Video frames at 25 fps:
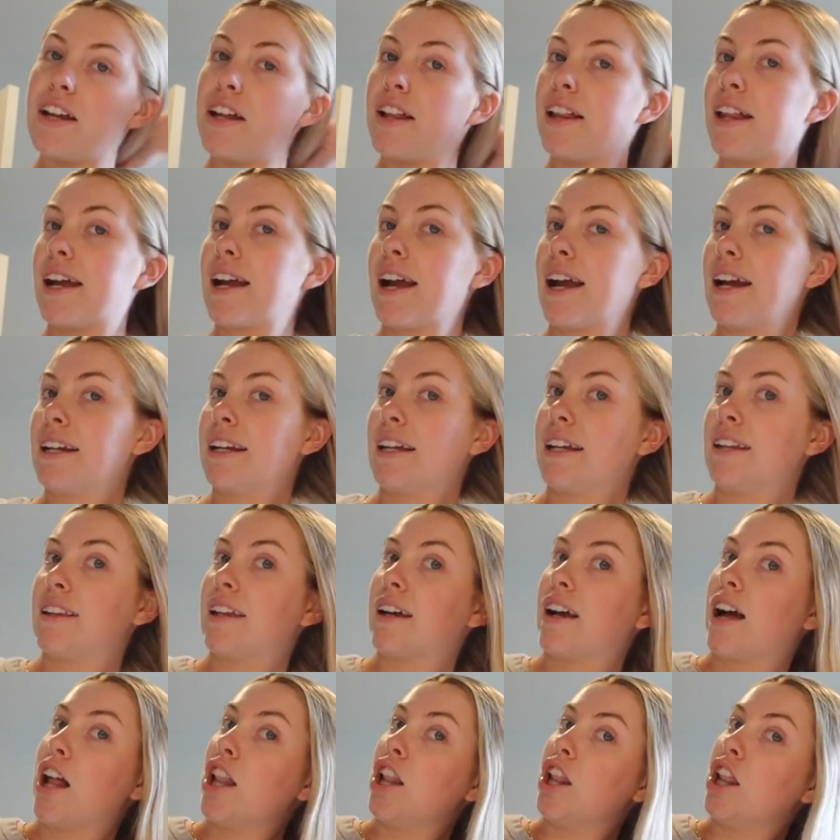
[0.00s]
like I need
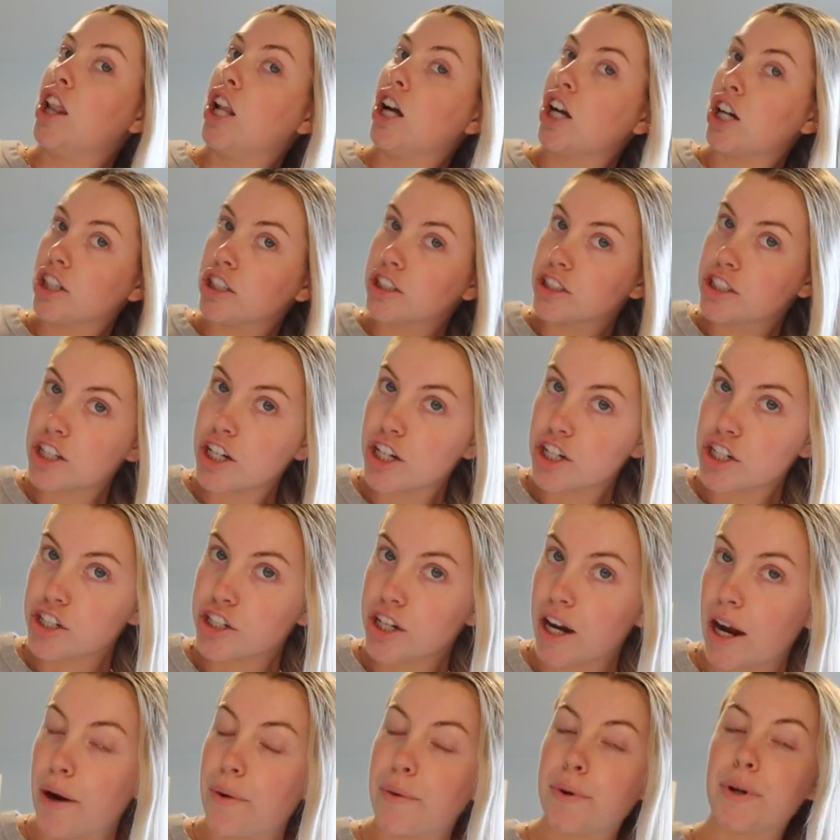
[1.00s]
like a large
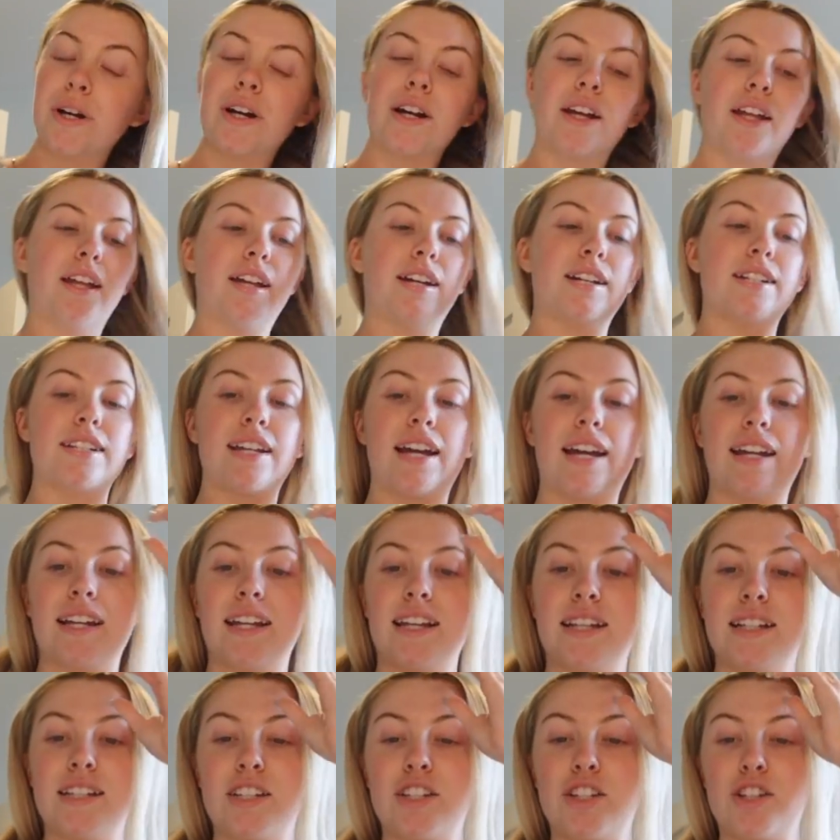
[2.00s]
shower and I
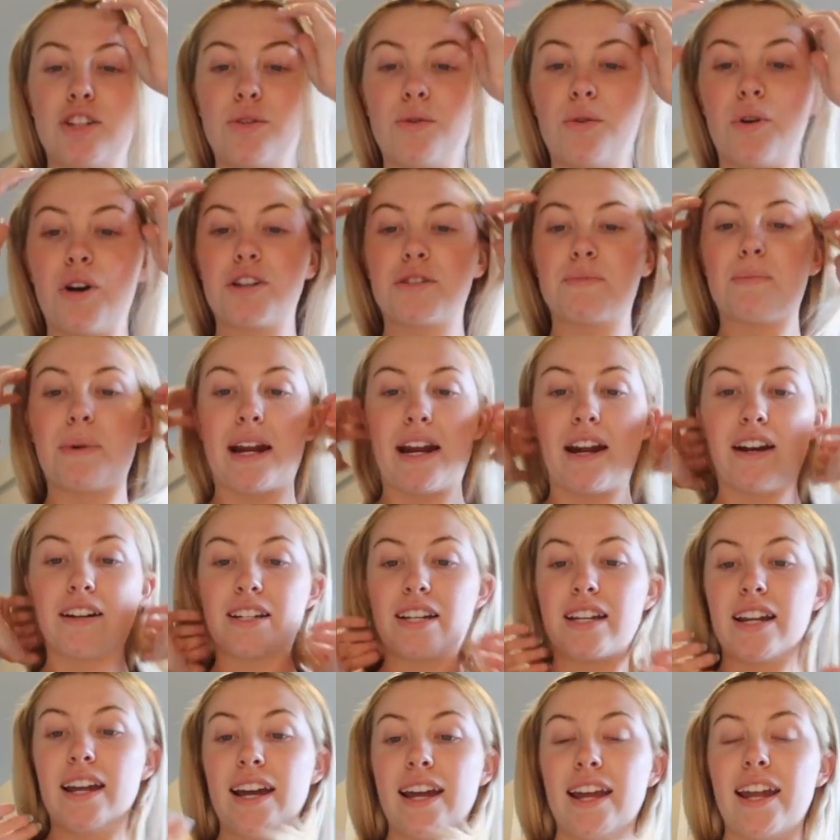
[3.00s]
need to wash my hair
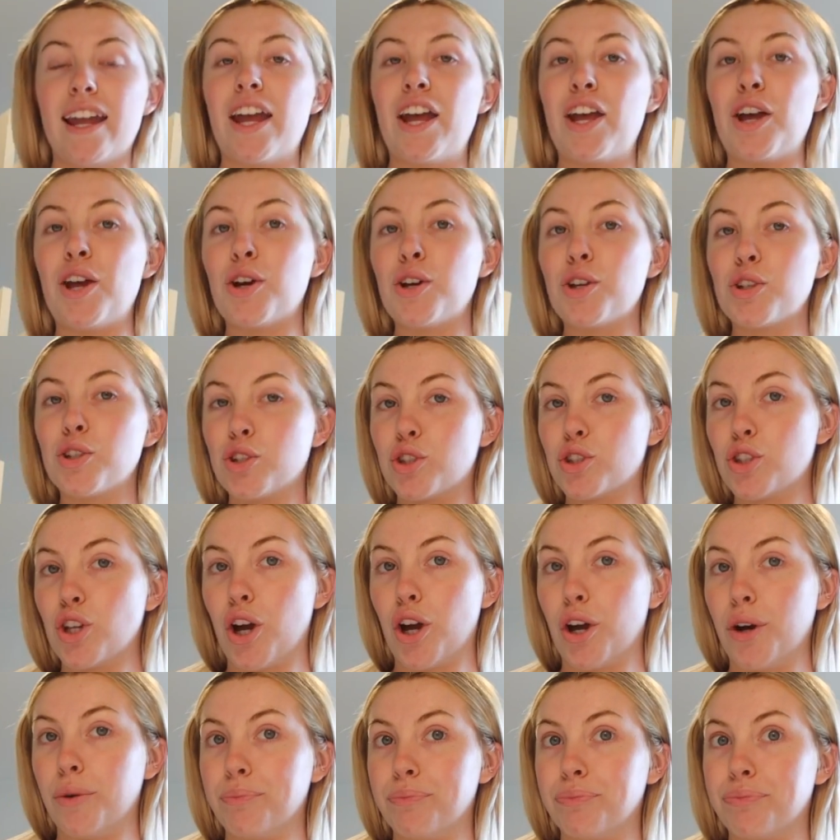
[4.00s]
today.
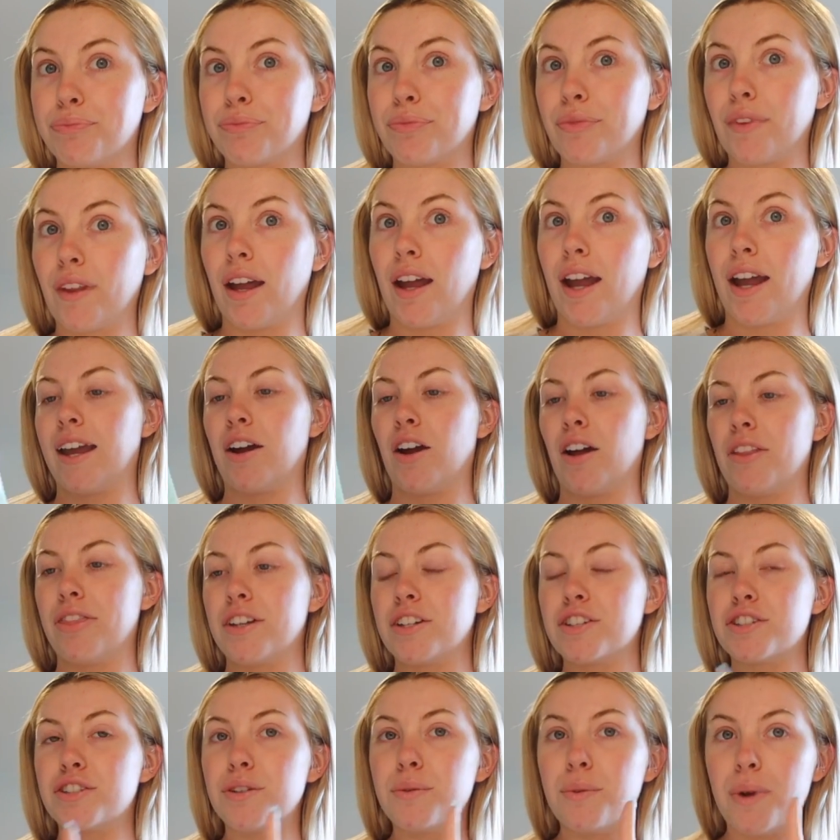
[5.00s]
So I got
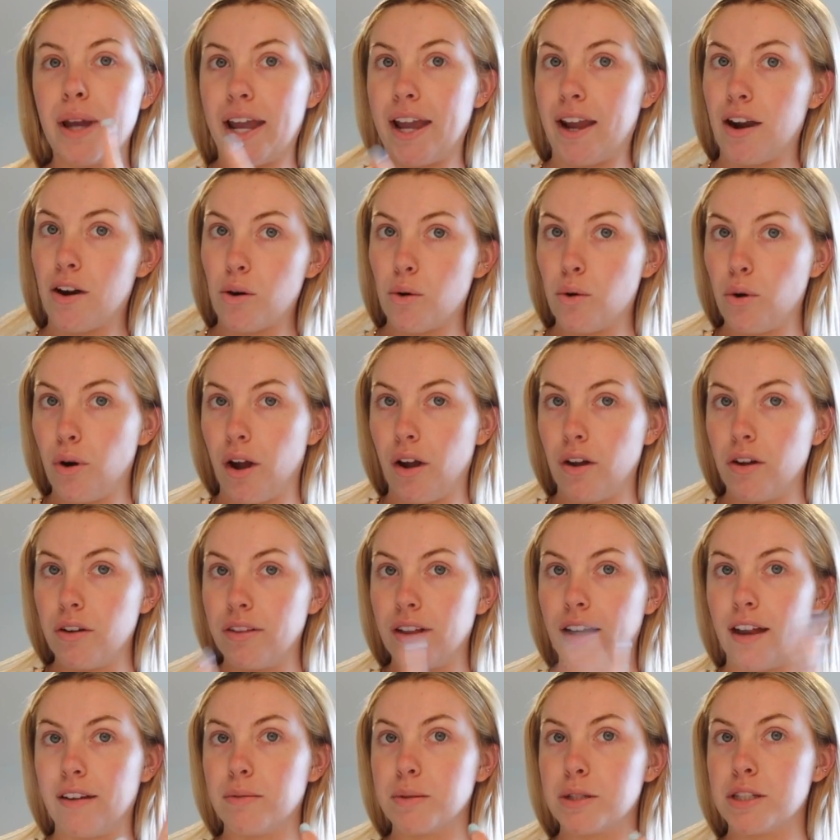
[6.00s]
this new hair oil
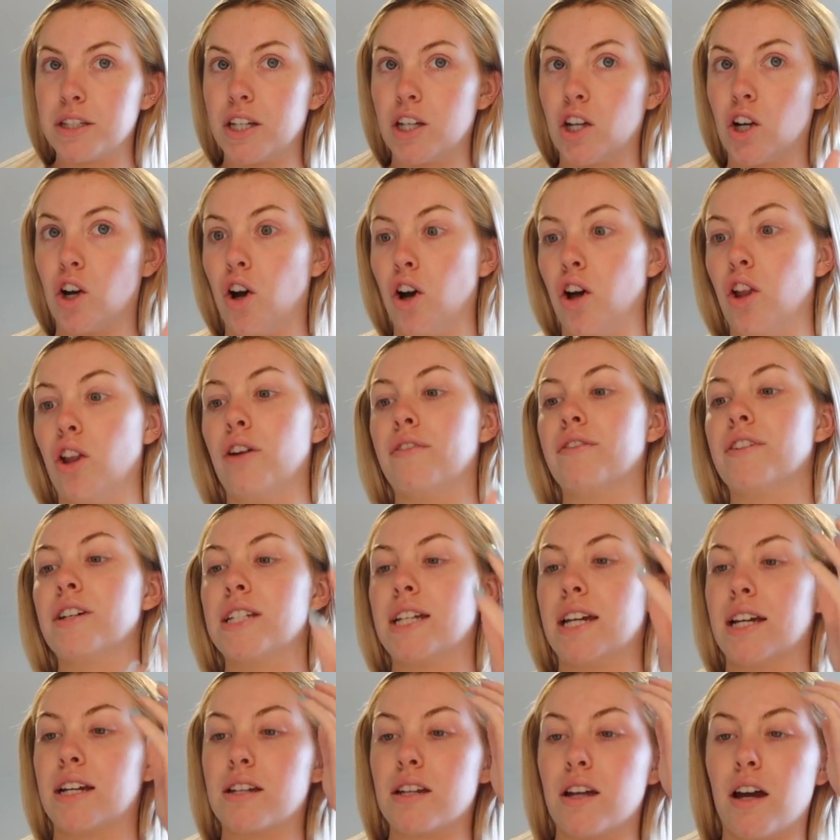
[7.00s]
that I've been seeing all over
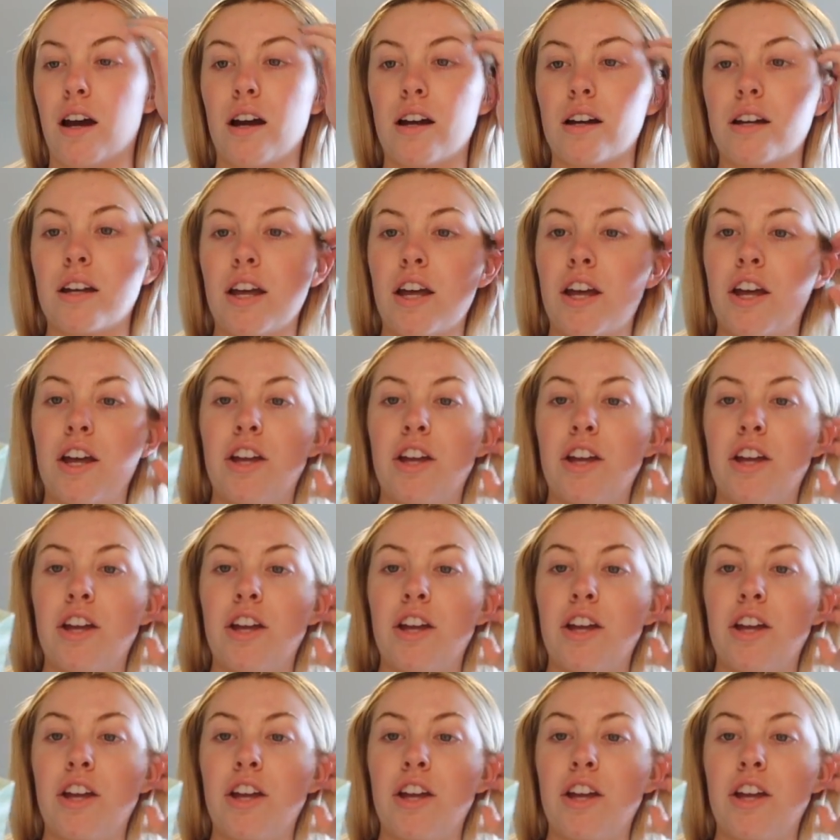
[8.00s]
TikTok.